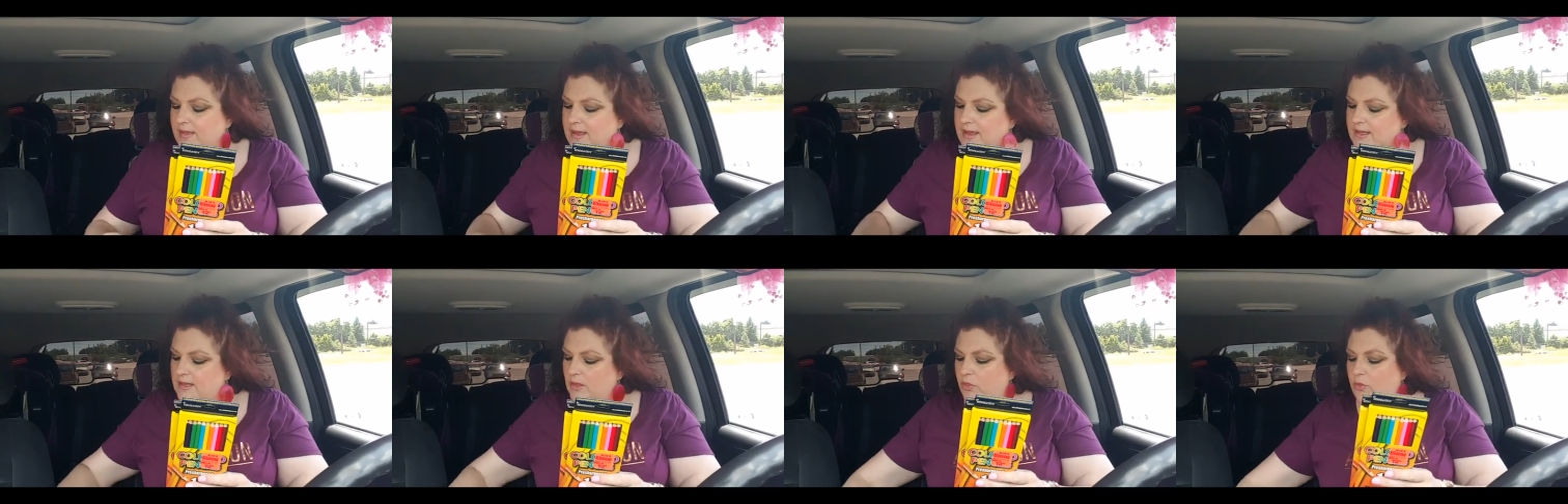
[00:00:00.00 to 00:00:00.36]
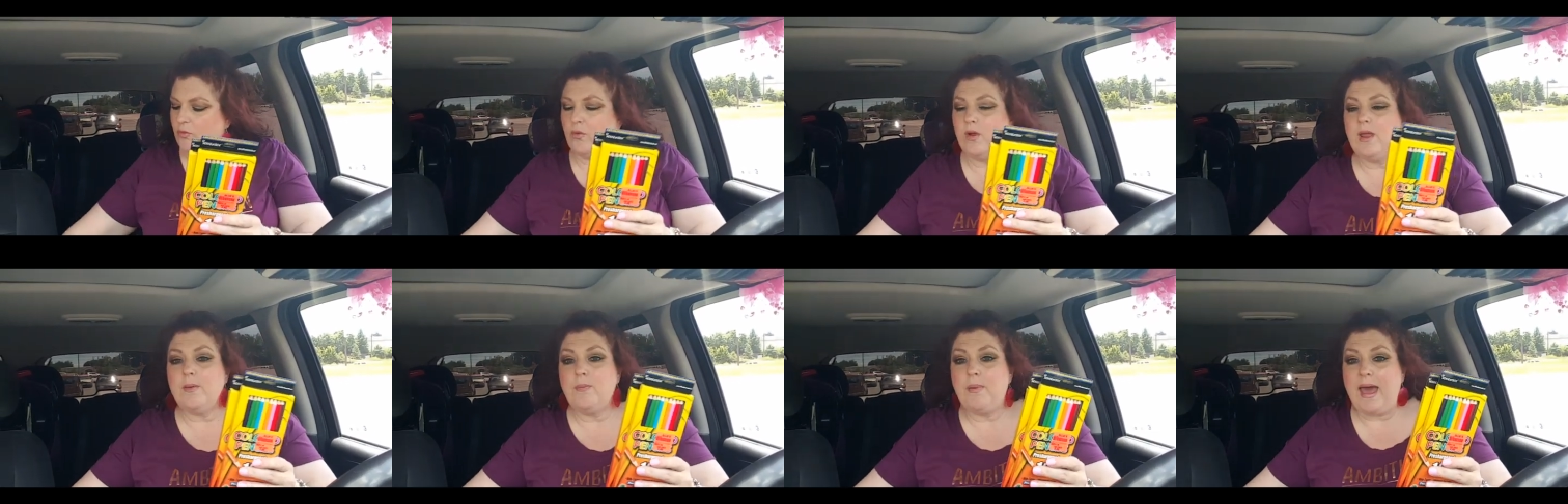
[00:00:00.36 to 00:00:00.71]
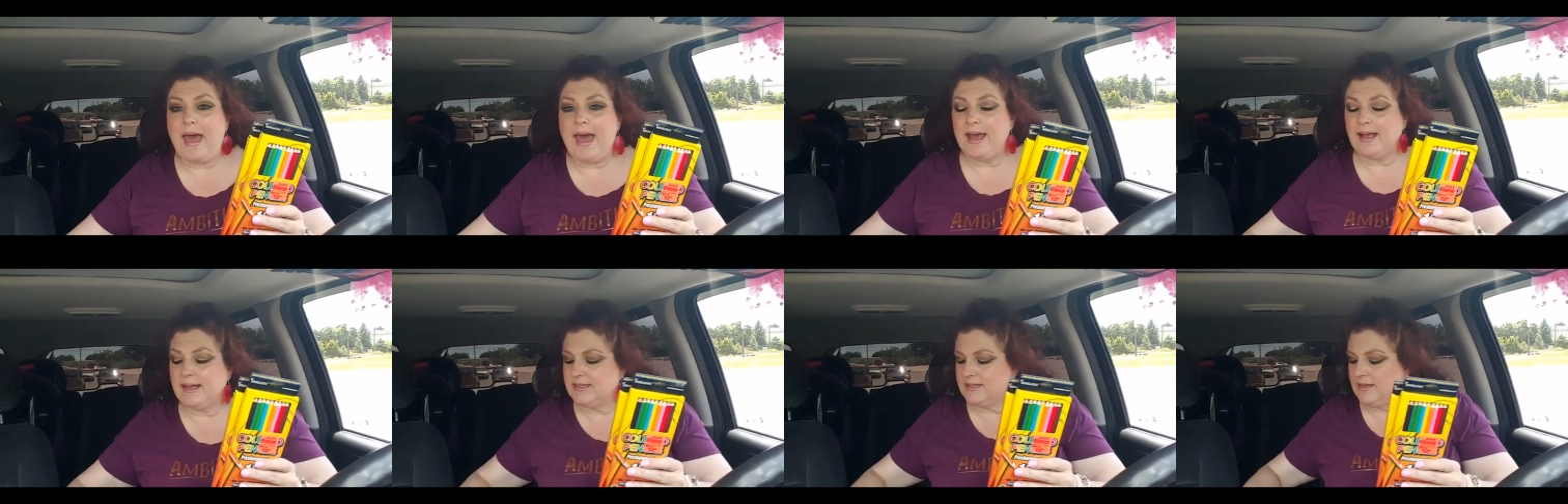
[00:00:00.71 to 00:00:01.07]
the three
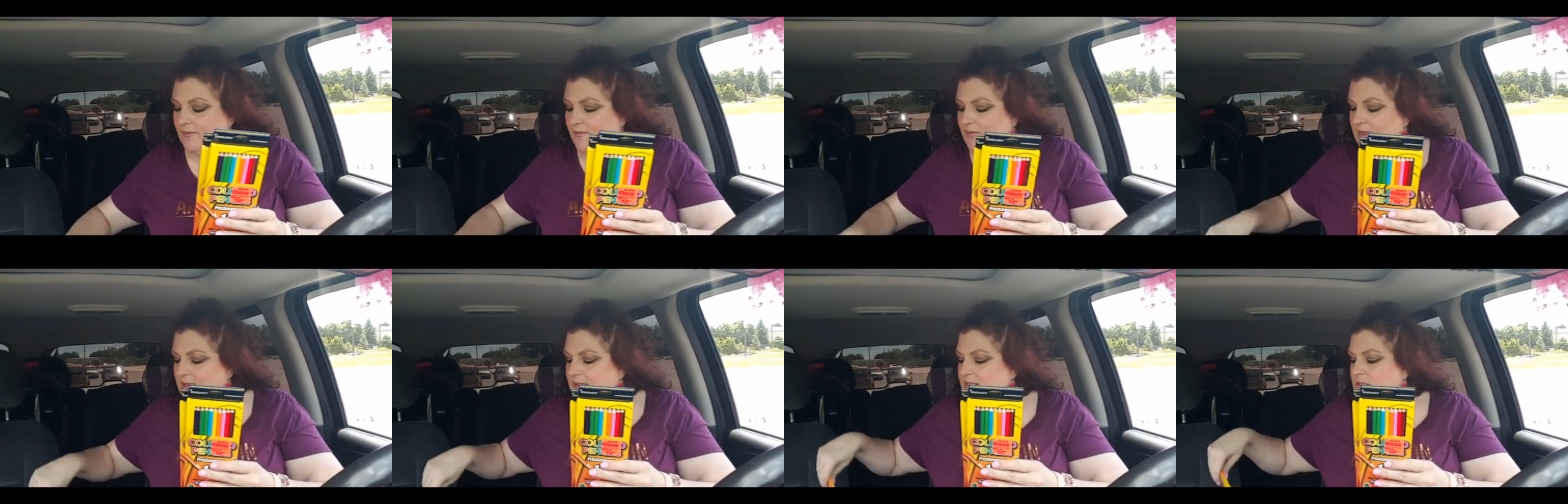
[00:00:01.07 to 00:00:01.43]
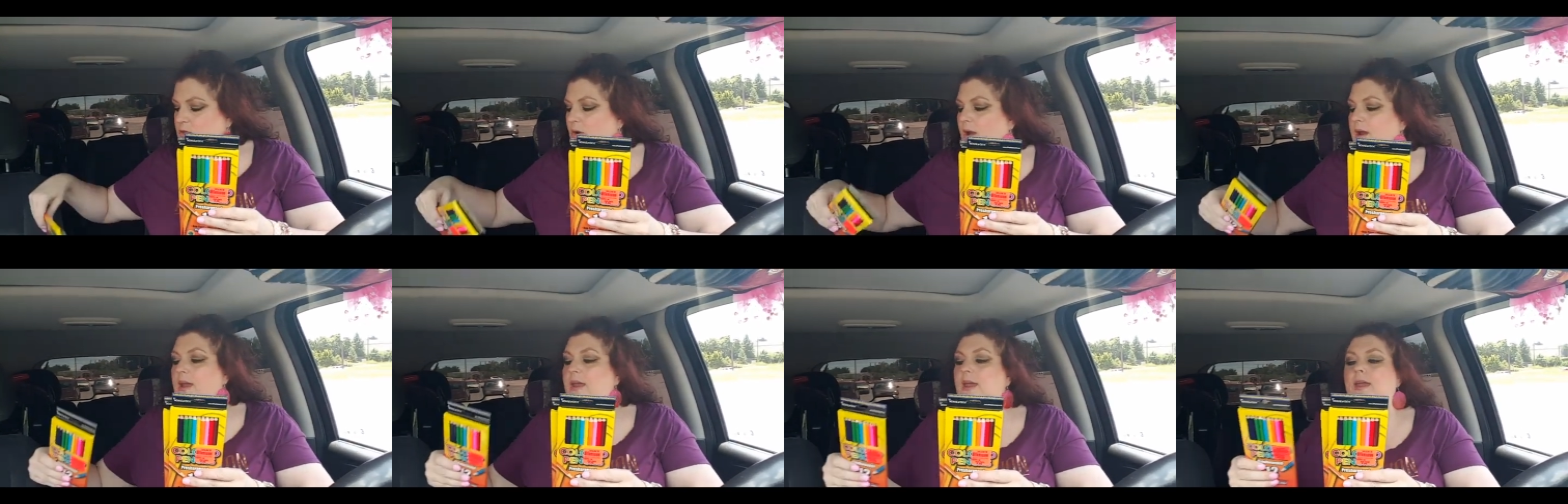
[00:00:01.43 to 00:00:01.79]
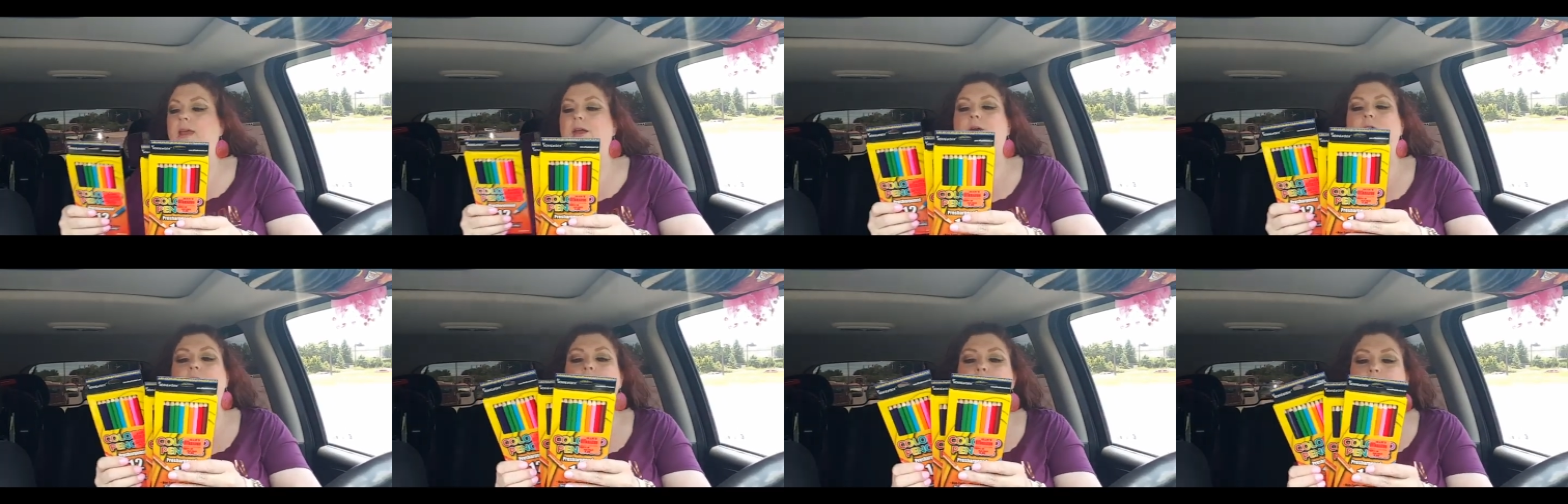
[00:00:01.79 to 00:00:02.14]
packs of these right
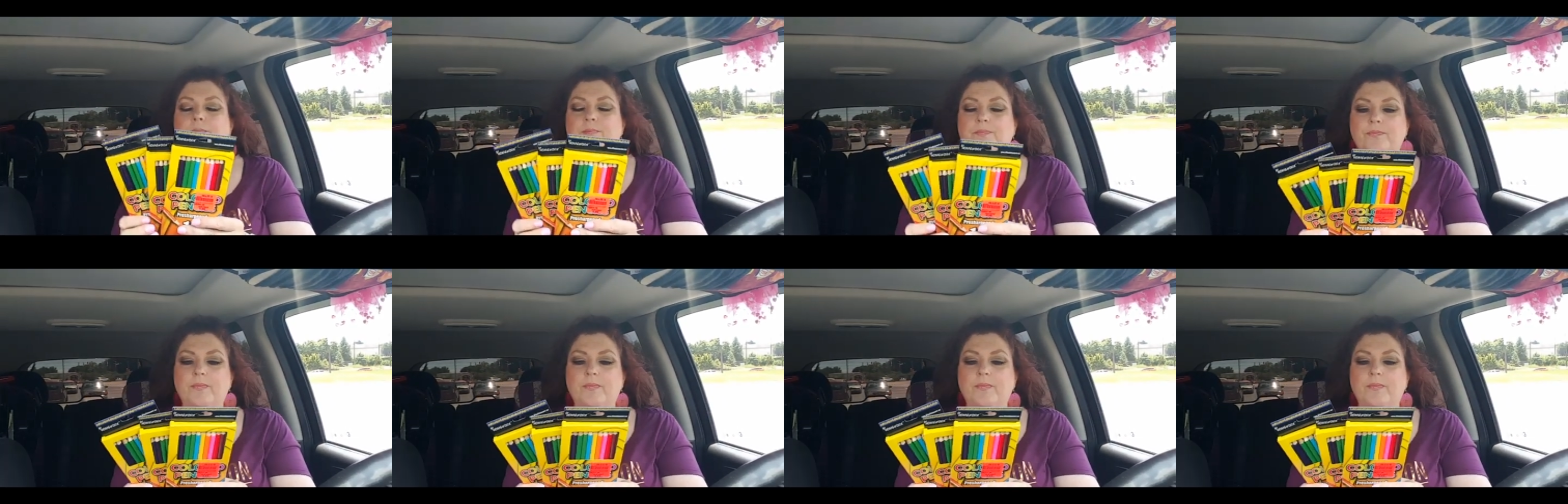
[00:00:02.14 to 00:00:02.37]
here